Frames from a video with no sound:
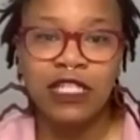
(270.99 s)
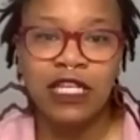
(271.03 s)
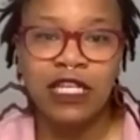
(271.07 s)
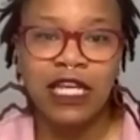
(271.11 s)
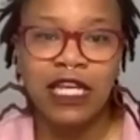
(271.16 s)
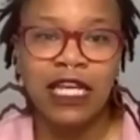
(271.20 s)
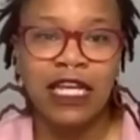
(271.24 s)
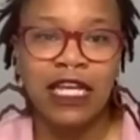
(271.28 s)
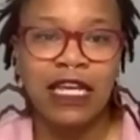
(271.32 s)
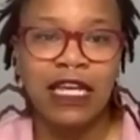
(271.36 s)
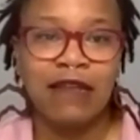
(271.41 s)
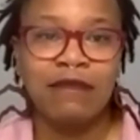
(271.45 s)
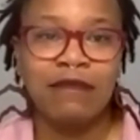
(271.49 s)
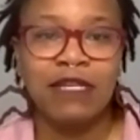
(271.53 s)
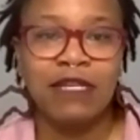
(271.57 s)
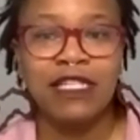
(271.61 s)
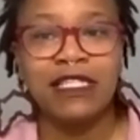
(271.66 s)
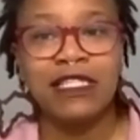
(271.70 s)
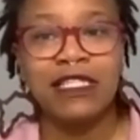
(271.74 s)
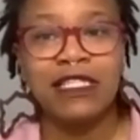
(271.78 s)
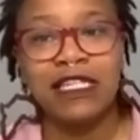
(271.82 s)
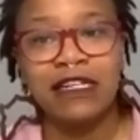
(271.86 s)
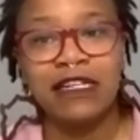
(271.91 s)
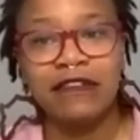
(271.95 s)
it can be
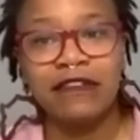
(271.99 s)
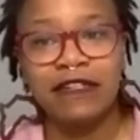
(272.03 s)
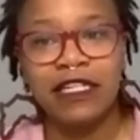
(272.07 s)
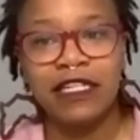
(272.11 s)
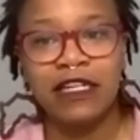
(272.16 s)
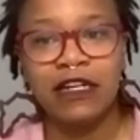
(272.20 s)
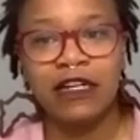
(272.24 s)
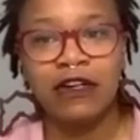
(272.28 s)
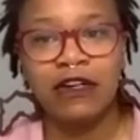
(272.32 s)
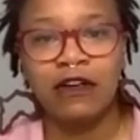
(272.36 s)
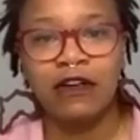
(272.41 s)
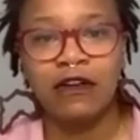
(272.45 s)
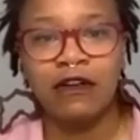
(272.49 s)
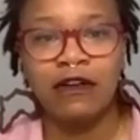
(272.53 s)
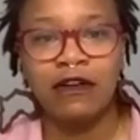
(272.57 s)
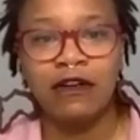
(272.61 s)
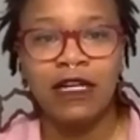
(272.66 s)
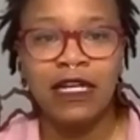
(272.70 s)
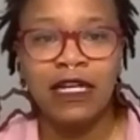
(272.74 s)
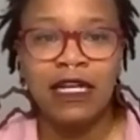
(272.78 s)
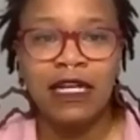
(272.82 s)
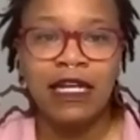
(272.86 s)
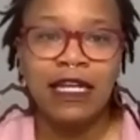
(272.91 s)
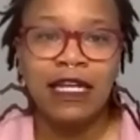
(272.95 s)
cereal,
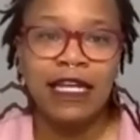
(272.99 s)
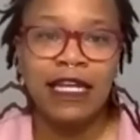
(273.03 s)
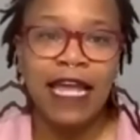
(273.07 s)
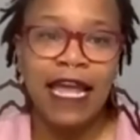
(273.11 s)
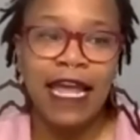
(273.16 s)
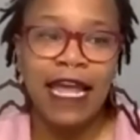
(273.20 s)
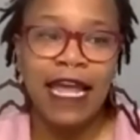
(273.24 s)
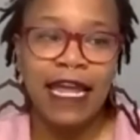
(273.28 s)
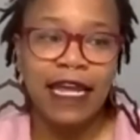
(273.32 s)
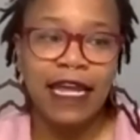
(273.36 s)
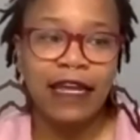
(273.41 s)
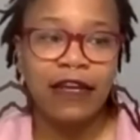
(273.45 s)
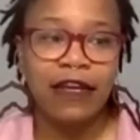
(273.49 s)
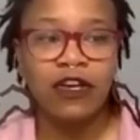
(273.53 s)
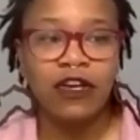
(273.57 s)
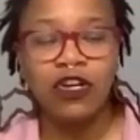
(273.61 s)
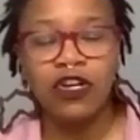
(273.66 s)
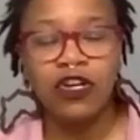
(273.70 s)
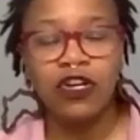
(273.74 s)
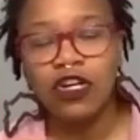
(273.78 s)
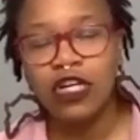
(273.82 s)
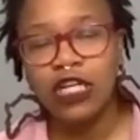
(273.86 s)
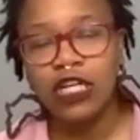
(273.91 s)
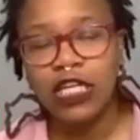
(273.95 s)
cake,
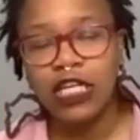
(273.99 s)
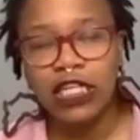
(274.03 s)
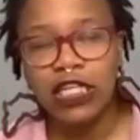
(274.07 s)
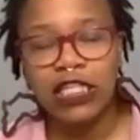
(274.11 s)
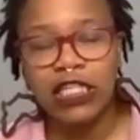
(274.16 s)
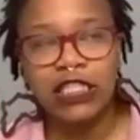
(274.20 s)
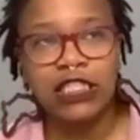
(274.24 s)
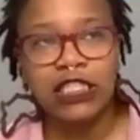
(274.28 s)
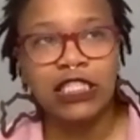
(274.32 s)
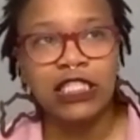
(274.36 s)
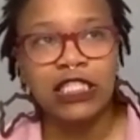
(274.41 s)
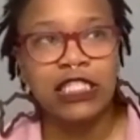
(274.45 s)
cookies,